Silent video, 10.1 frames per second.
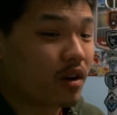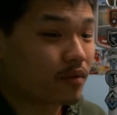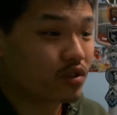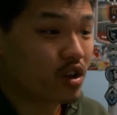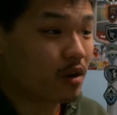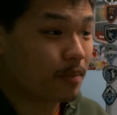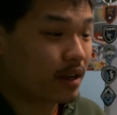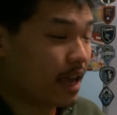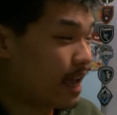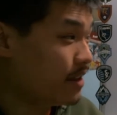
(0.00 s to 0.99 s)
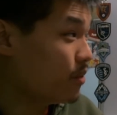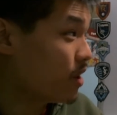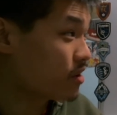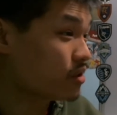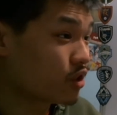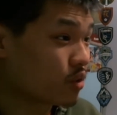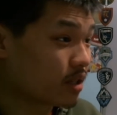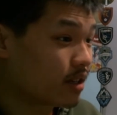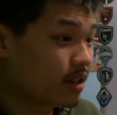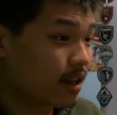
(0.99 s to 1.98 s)
not been anywhere close
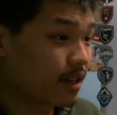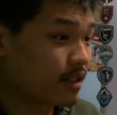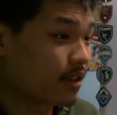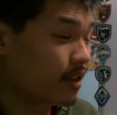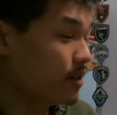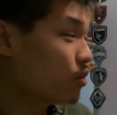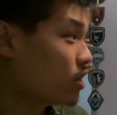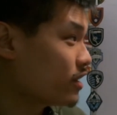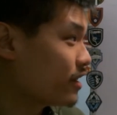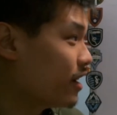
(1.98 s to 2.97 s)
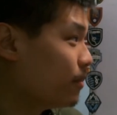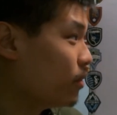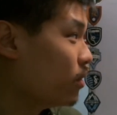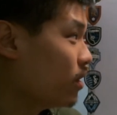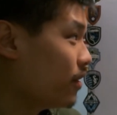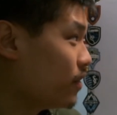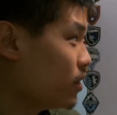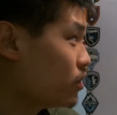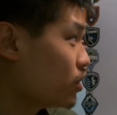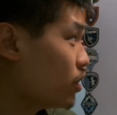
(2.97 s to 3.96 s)
as he was a couple of
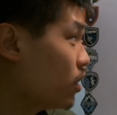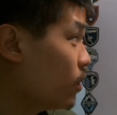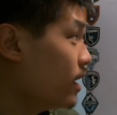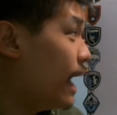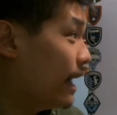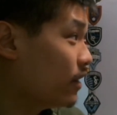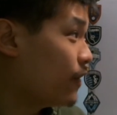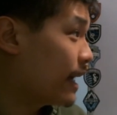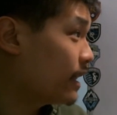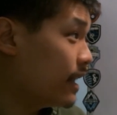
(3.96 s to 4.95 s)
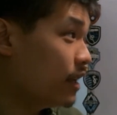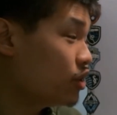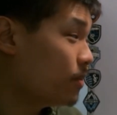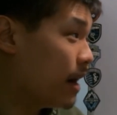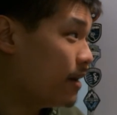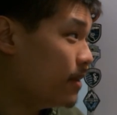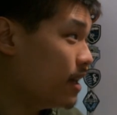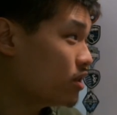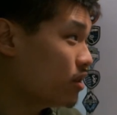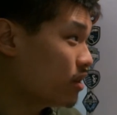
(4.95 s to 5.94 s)
years ago. And the fact that Inter Miami
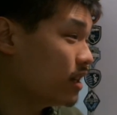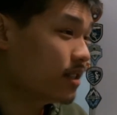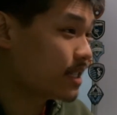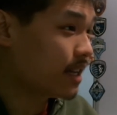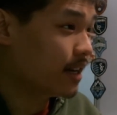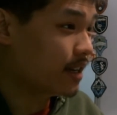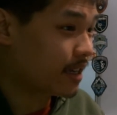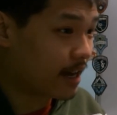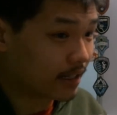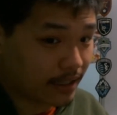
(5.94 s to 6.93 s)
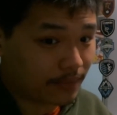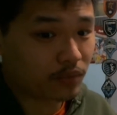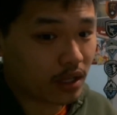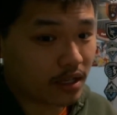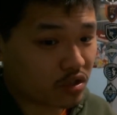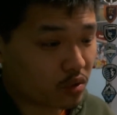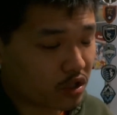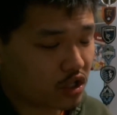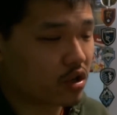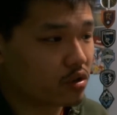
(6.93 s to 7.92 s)
is looking to sign a guy that is going to
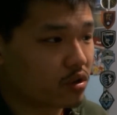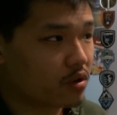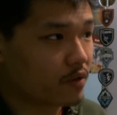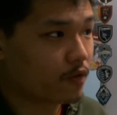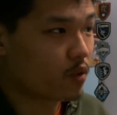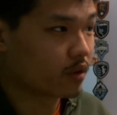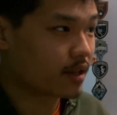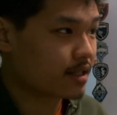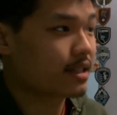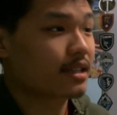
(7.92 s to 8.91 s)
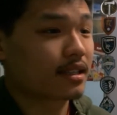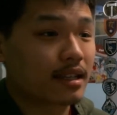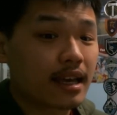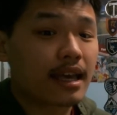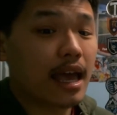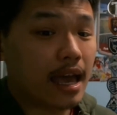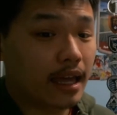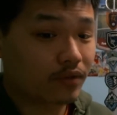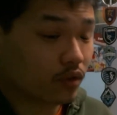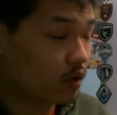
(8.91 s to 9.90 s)
turn 34 this season
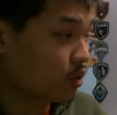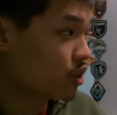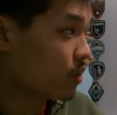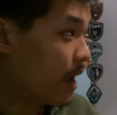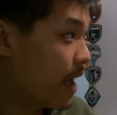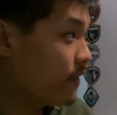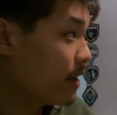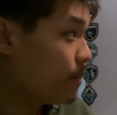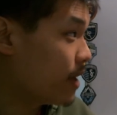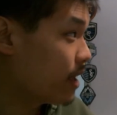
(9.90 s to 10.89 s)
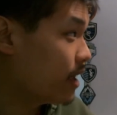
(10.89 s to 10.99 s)
and also have a big